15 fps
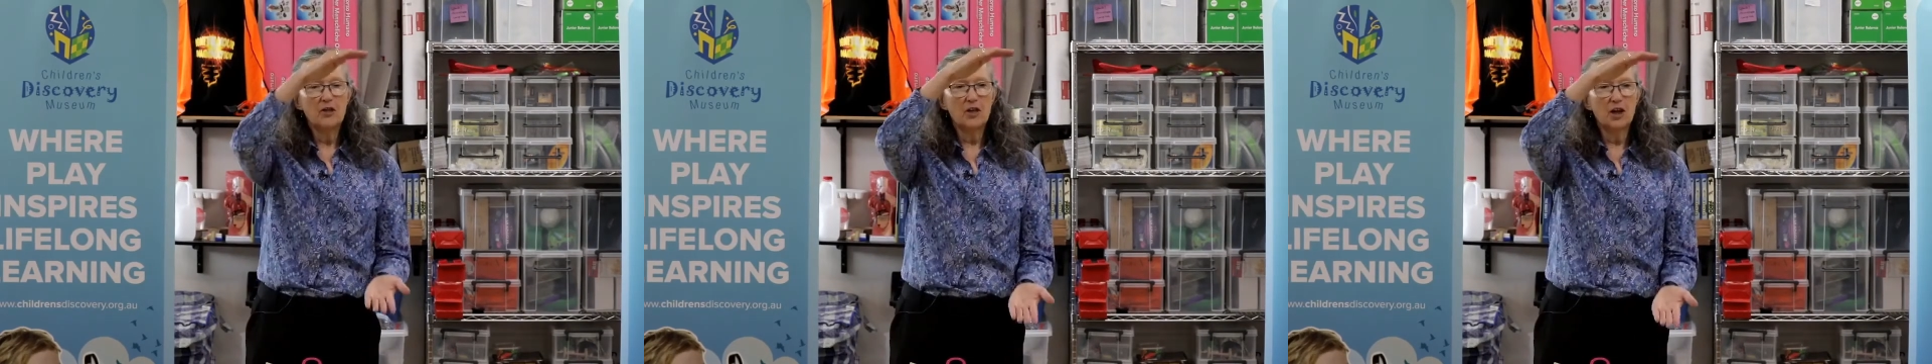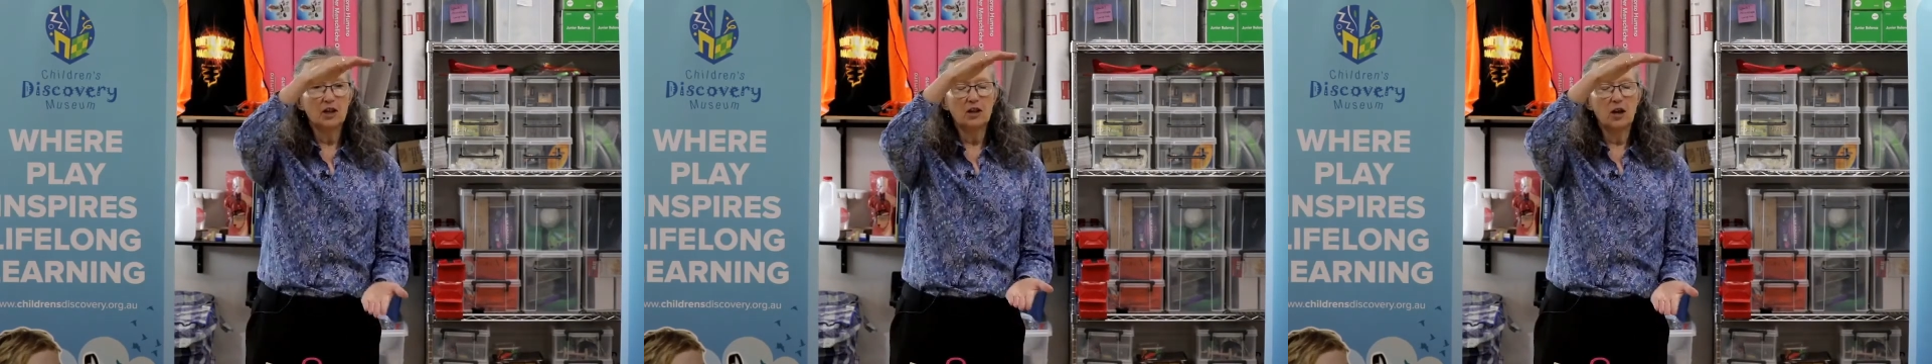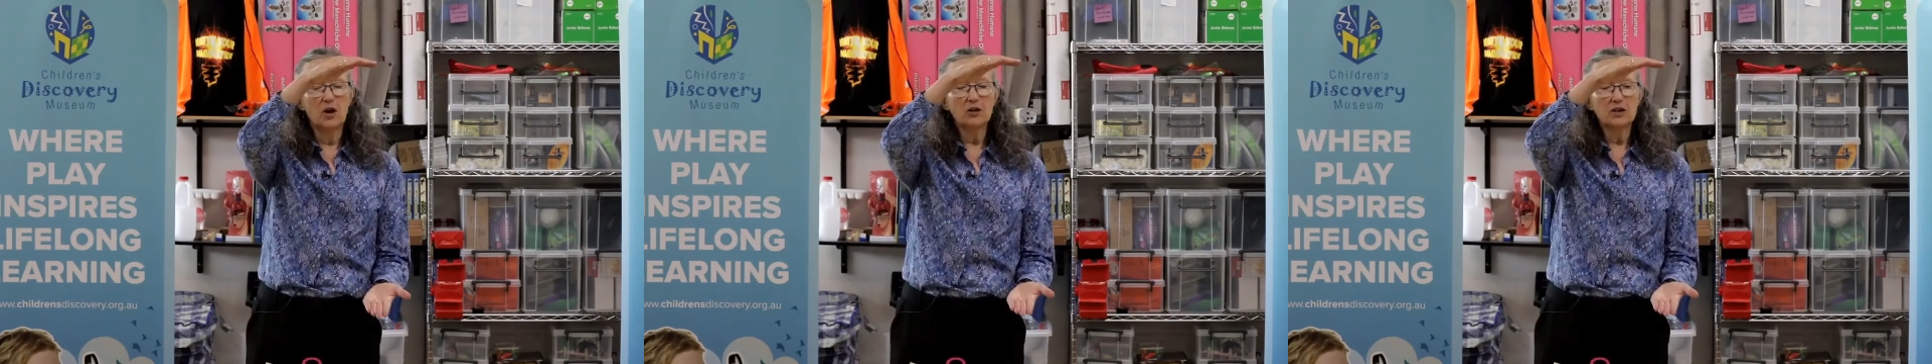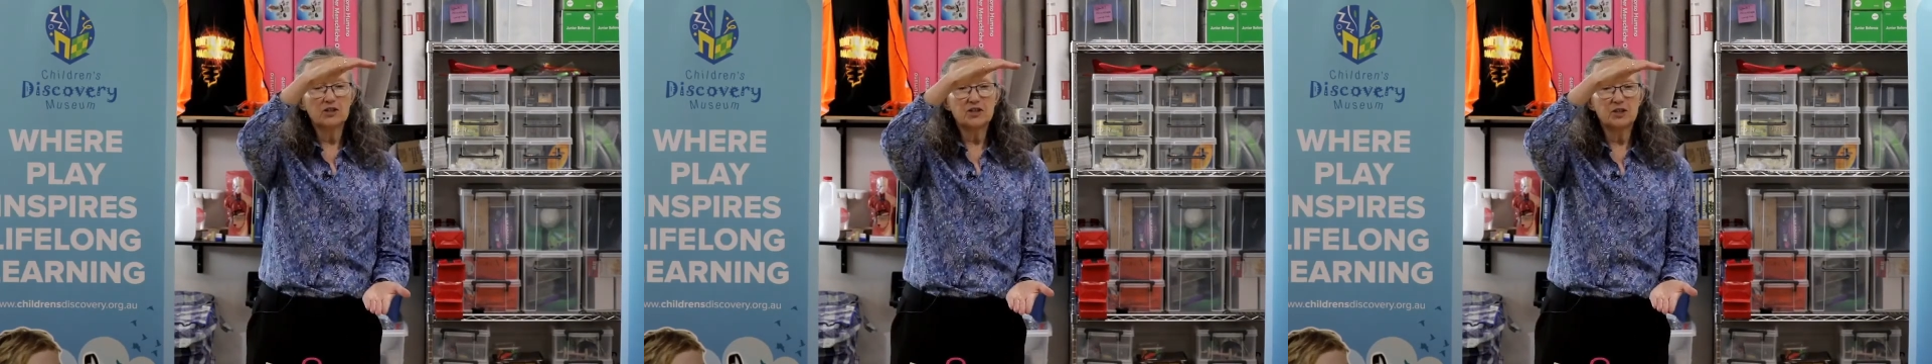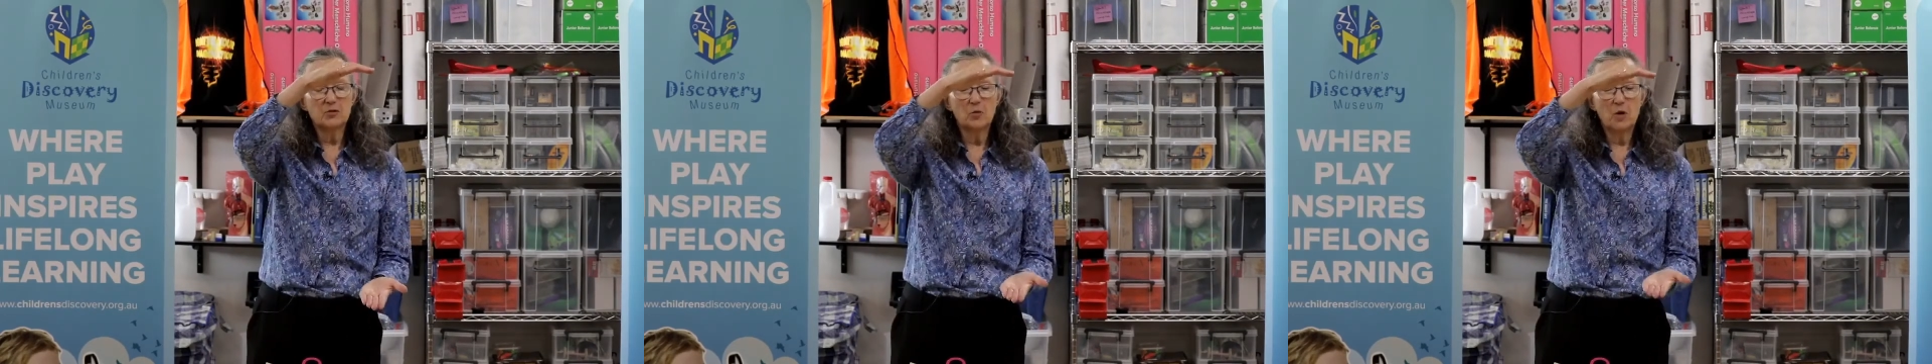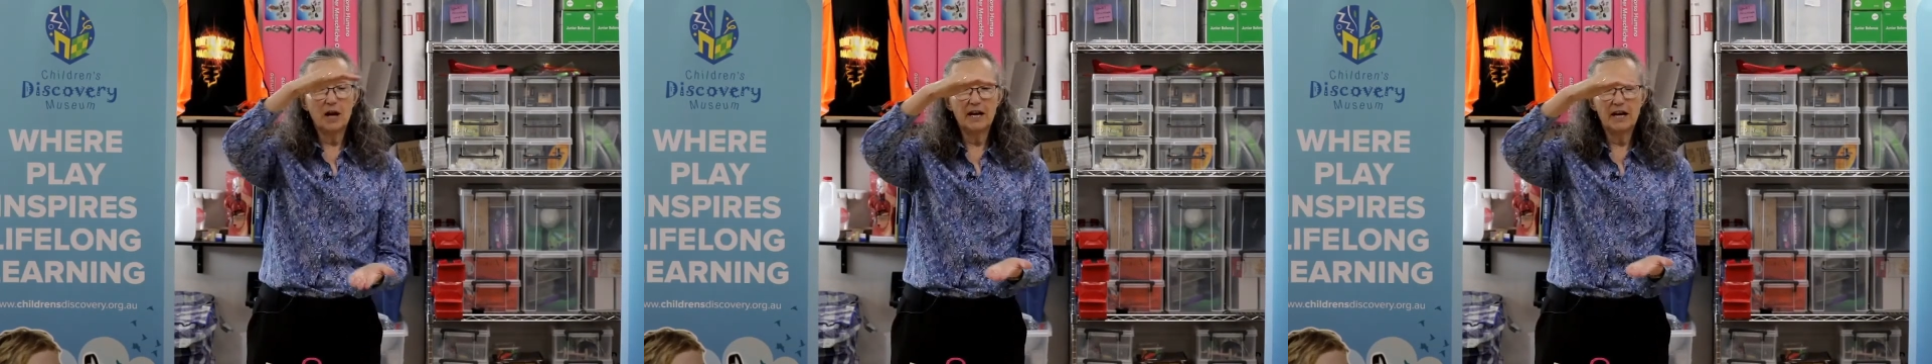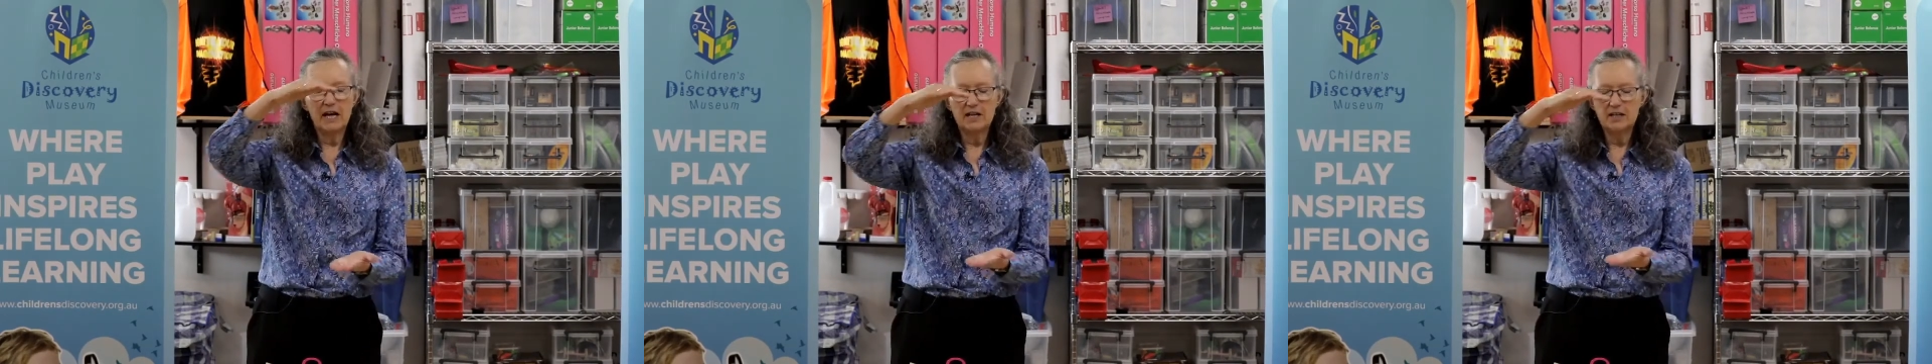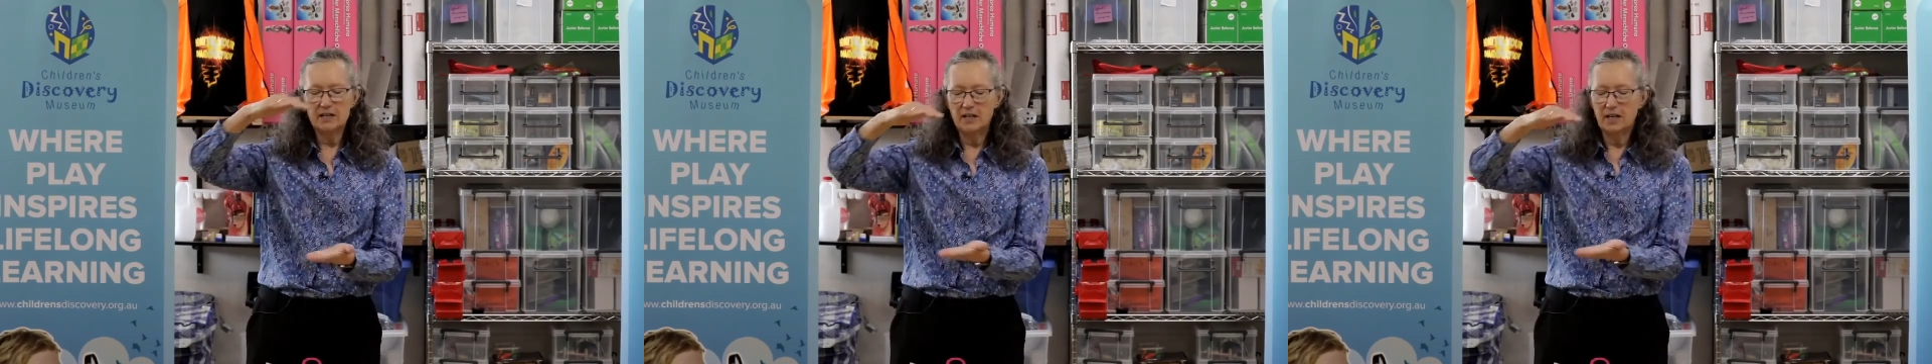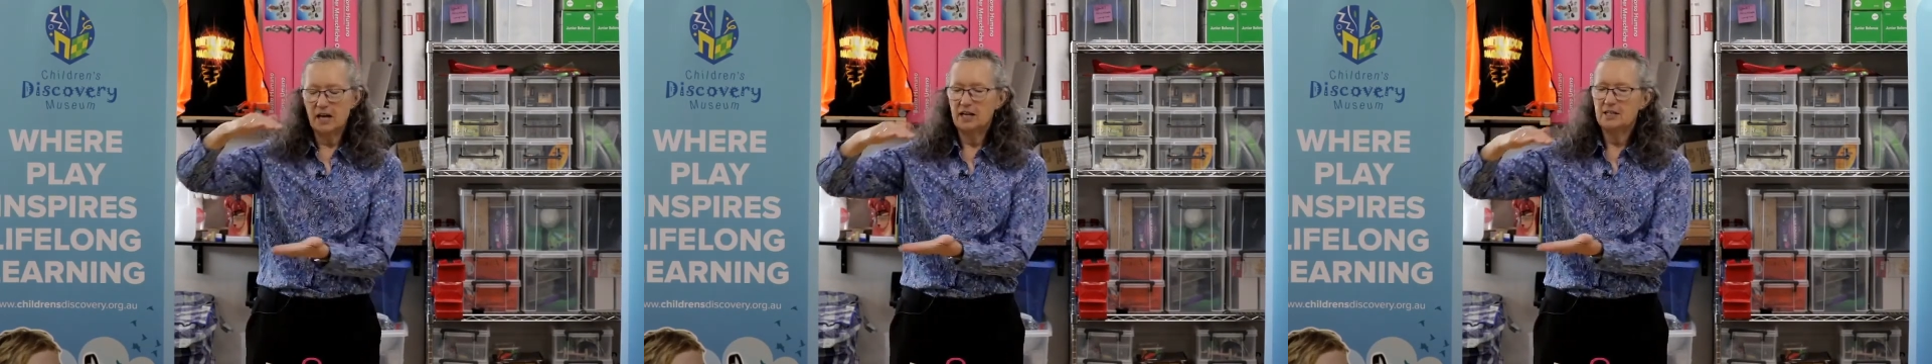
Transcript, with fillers: the longest at one end